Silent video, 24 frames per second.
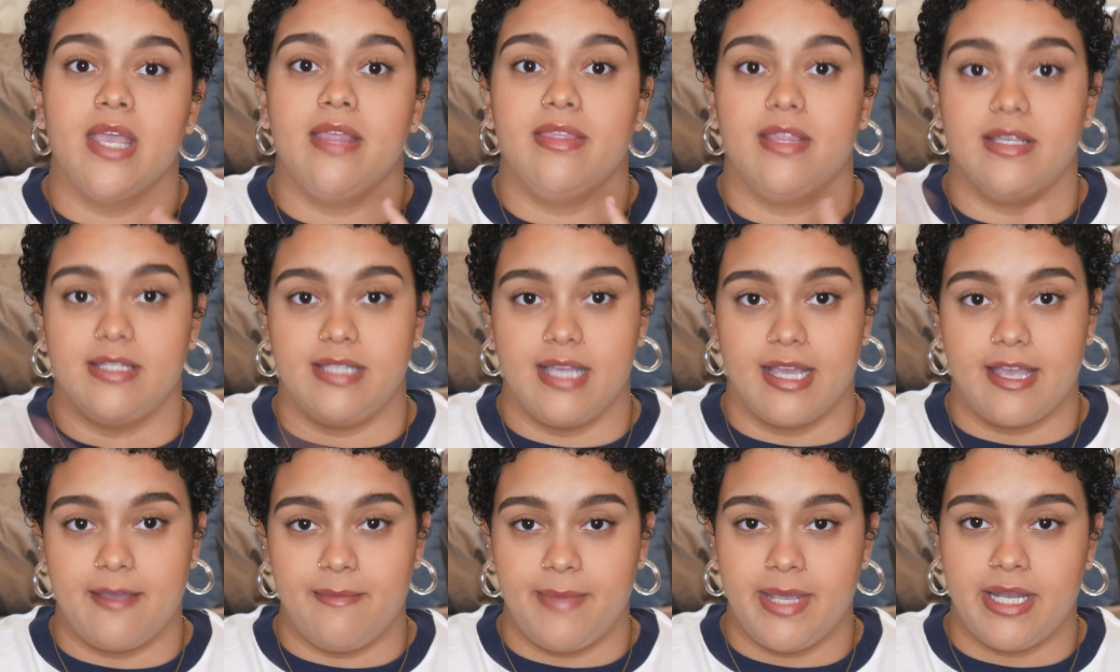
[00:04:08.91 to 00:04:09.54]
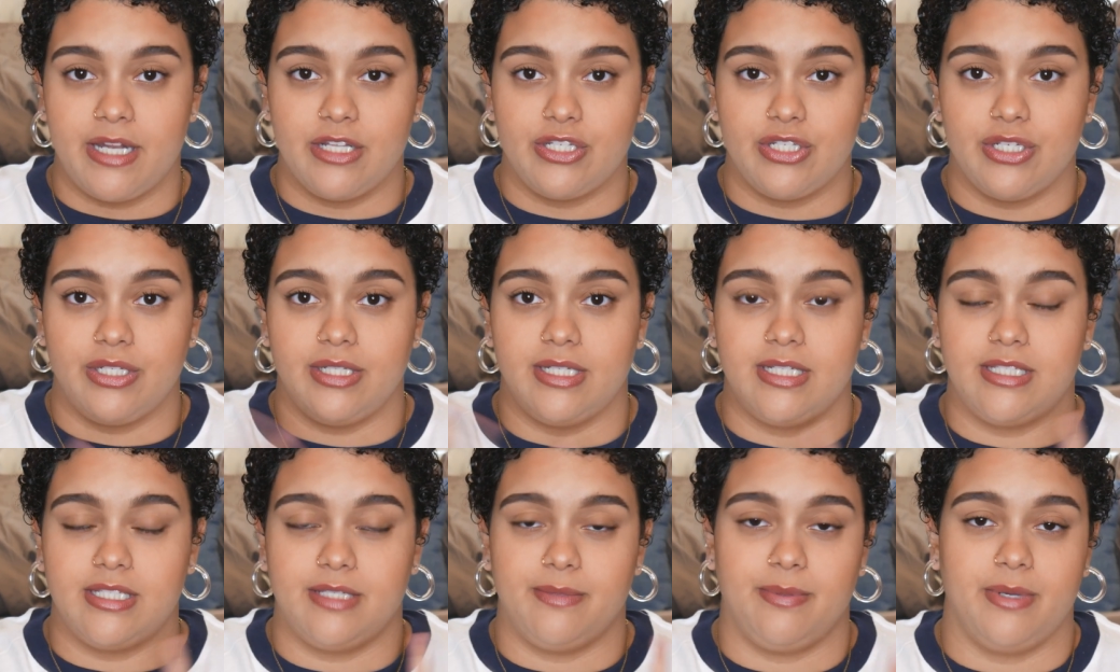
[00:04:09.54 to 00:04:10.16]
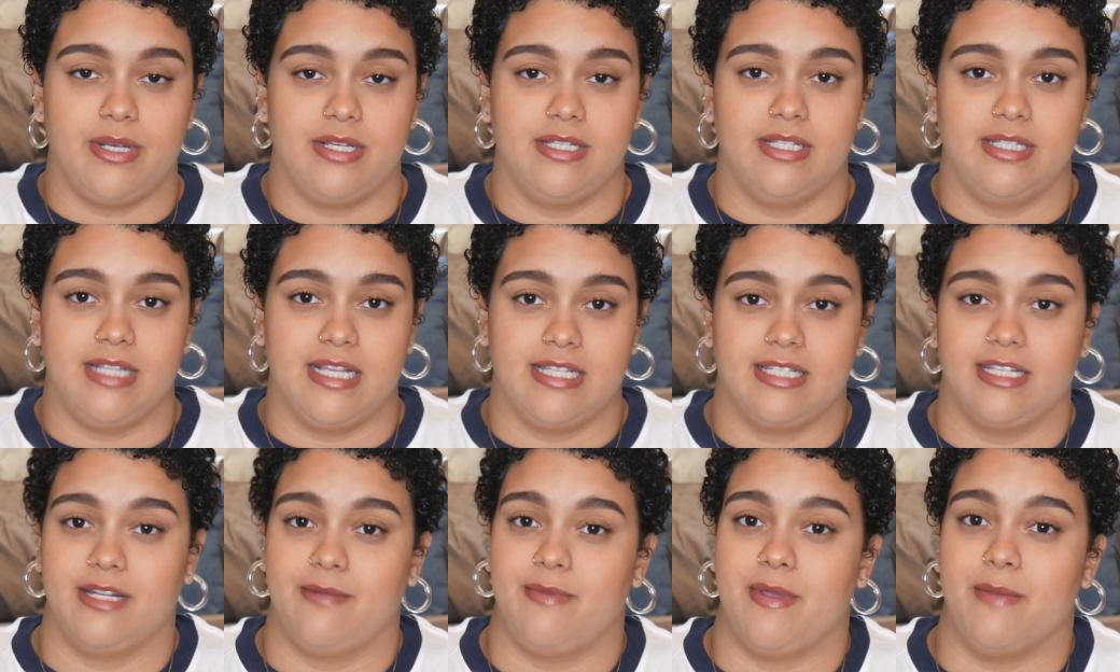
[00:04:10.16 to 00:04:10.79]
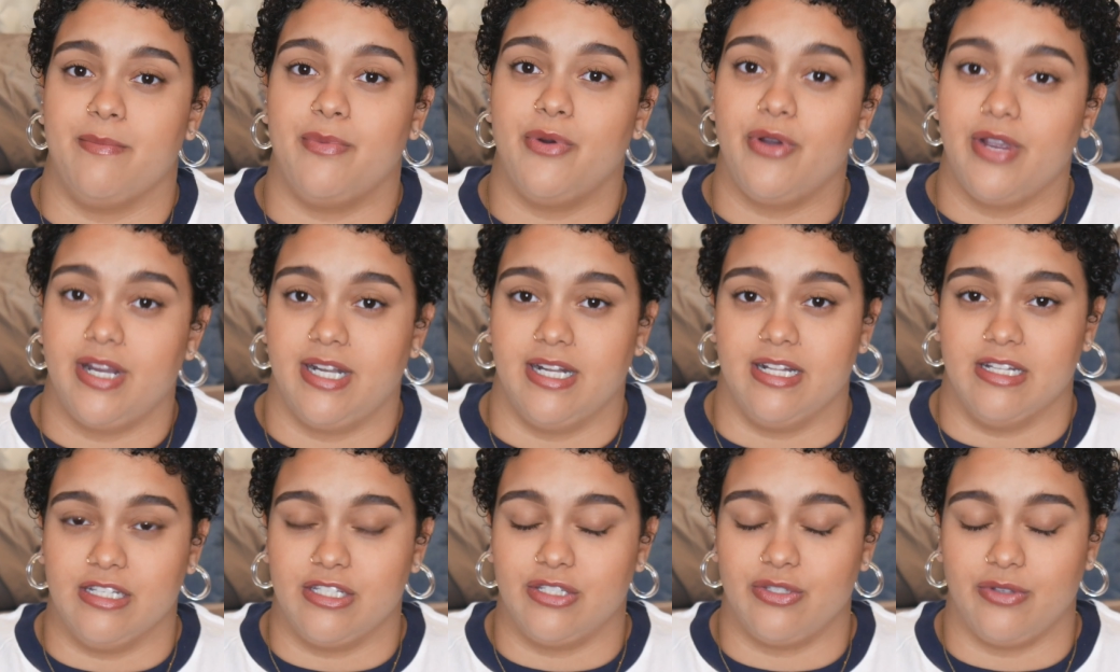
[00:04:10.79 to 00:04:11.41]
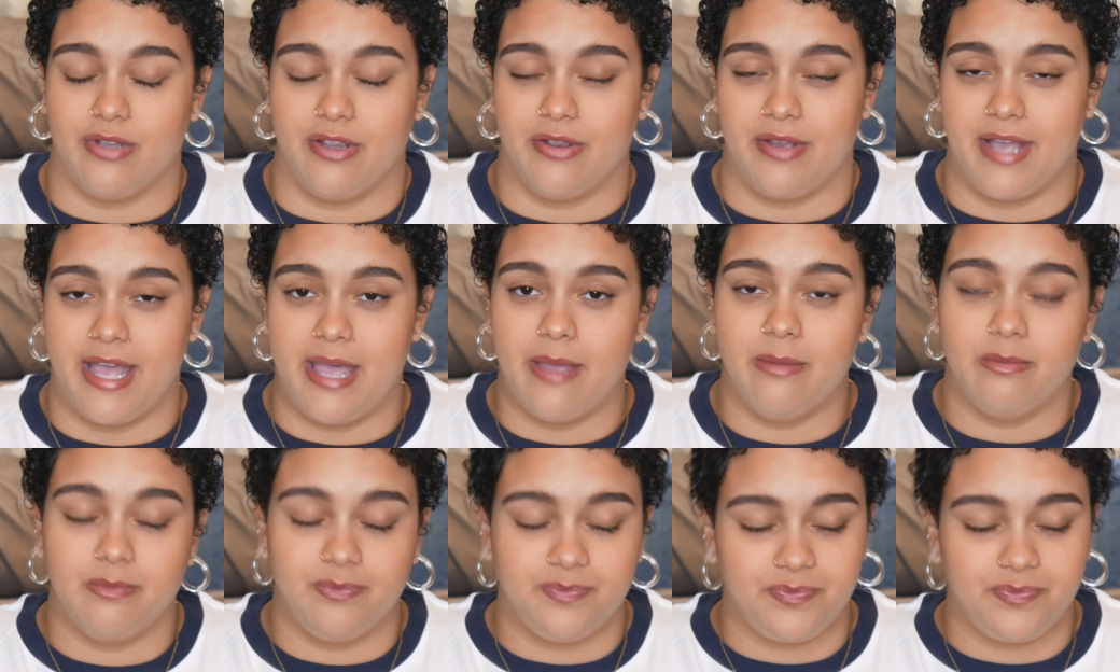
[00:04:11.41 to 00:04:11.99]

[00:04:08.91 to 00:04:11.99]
The second manager is the person that's going to be important in the story, okay?